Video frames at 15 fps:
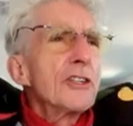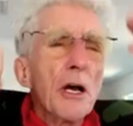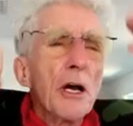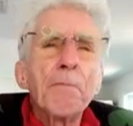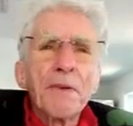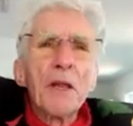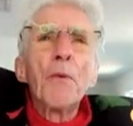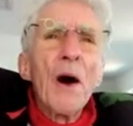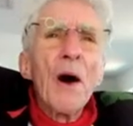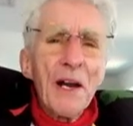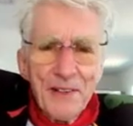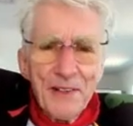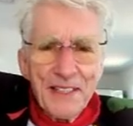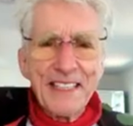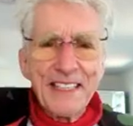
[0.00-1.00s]
jump in the
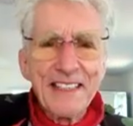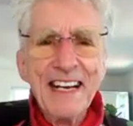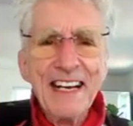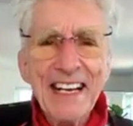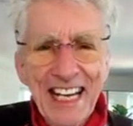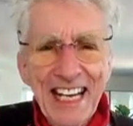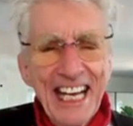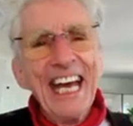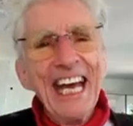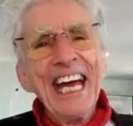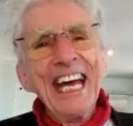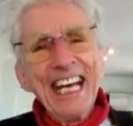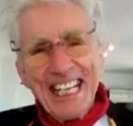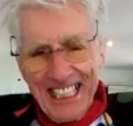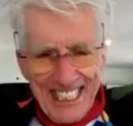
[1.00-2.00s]
water and say,
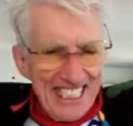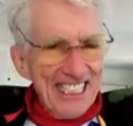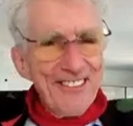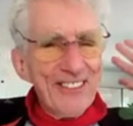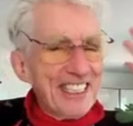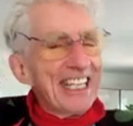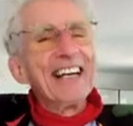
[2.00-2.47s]
and see what